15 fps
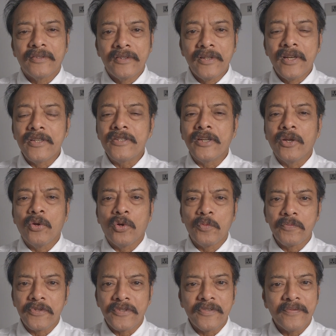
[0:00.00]
nursing
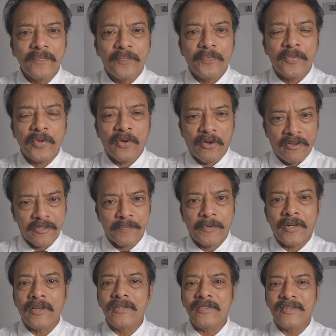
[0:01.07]
homes,
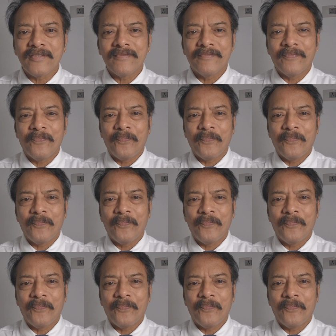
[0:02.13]
hospitals